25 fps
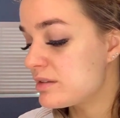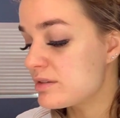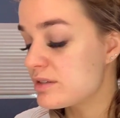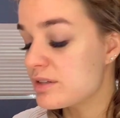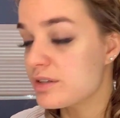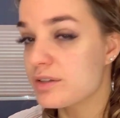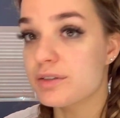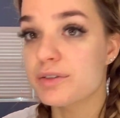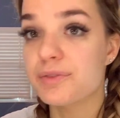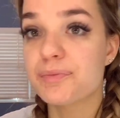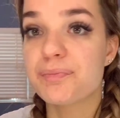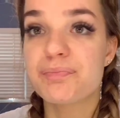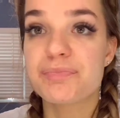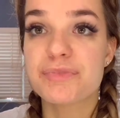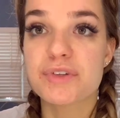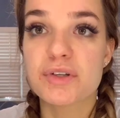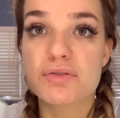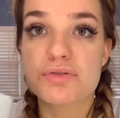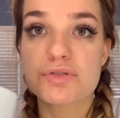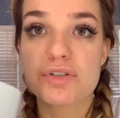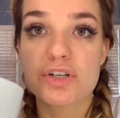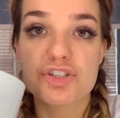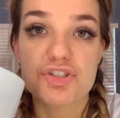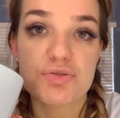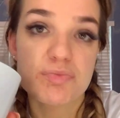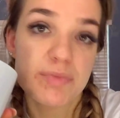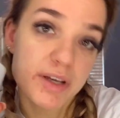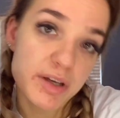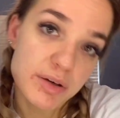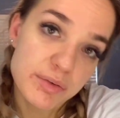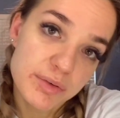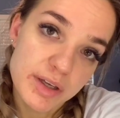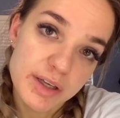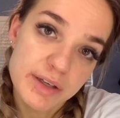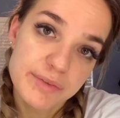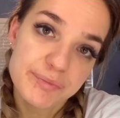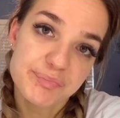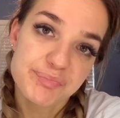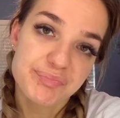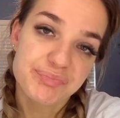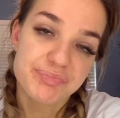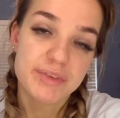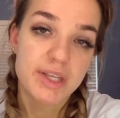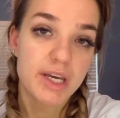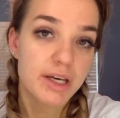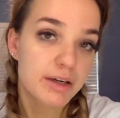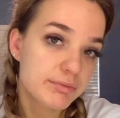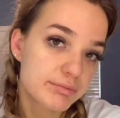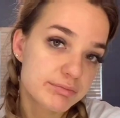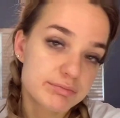so don't judge me, okay?
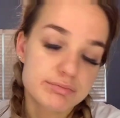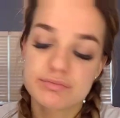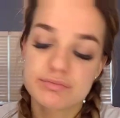Okay.